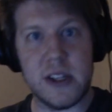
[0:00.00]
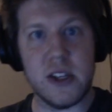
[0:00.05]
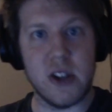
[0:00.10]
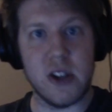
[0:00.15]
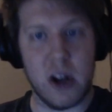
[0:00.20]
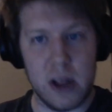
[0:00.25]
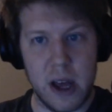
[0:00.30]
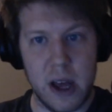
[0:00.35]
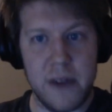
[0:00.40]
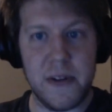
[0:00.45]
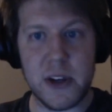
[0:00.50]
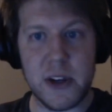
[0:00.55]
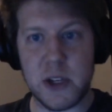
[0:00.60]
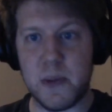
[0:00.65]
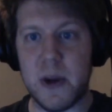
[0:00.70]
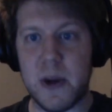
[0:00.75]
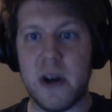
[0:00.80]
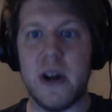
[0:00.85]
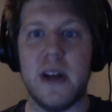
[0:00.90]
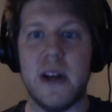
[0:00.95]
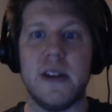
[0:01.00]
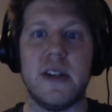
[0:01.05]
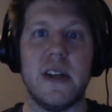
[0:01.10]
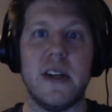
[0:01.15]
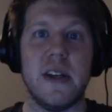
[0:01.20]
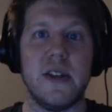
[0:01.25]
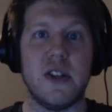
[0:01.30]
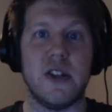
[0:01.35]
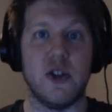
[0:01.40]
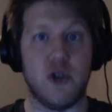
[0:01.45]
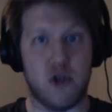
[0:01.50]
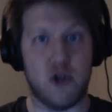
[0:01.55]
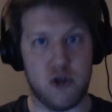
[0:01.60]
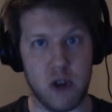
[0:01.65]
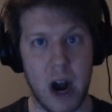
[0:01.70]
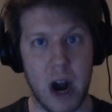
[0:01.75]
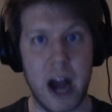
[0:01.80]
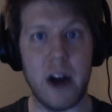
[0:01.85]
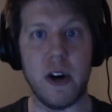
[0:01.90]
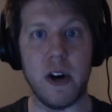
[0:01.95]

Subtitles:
our life experiences, trial